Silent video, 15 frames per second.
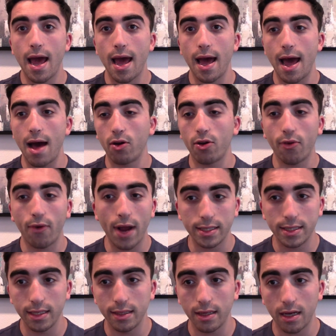Alcaraz
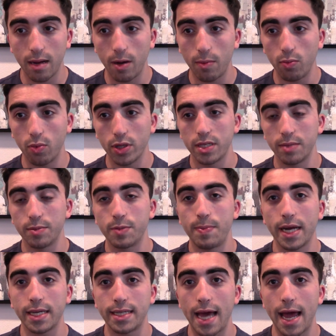didn't come up with some
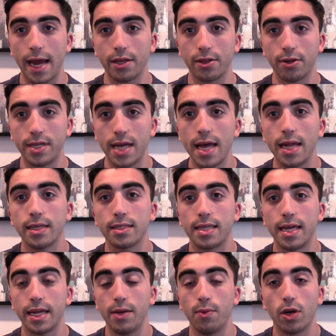spectacular tennis, that
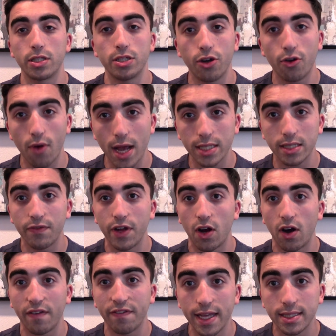he wasn't aggressive and
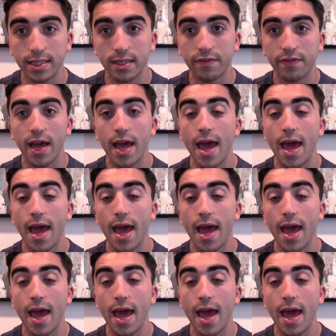offensive.